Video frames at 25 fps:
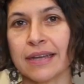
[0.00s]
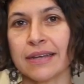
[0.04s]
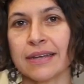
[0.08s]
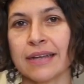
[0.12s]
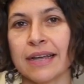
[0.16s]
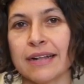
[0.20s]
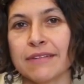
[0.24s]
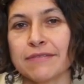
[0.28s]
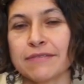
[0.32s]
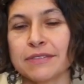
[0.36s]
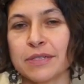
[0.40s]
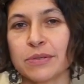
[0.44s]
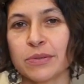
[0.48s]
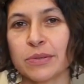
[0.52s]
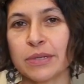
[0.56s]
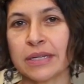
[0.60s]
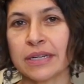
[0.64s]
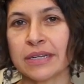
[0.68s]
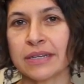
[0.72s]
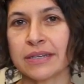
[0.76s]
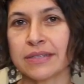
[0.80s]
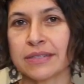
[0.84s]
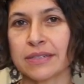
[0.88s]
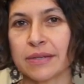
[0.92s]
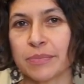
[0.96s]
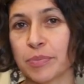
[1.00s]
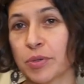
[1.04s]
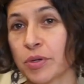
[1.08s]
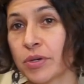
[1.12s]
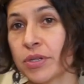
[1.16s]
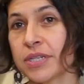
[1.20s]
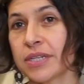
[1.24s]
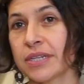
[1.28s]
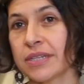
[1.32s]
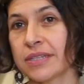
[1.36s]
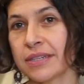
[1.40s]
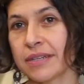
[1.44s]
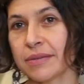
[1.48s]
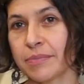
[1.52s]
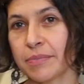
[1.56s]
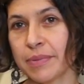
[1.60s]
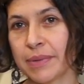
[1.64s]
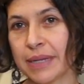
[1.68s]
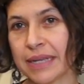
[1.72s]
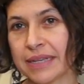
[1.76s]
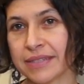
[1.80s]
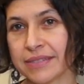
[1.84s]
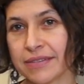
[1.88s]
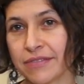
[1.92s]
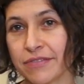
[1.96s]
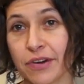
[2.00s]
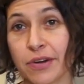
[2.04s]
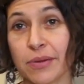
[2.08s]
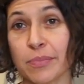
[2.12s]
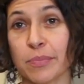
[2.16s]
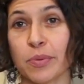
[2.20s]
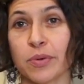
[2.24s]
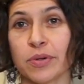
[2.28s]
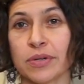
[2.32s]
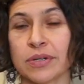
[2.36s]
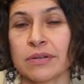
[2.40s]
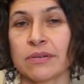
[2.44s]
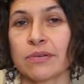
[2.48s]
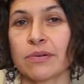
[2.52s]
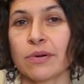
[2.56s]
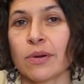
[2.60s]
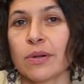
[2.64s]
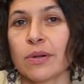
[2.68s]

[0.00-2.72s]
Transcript: Uh, alpha-synuclein is a protein that plays a very important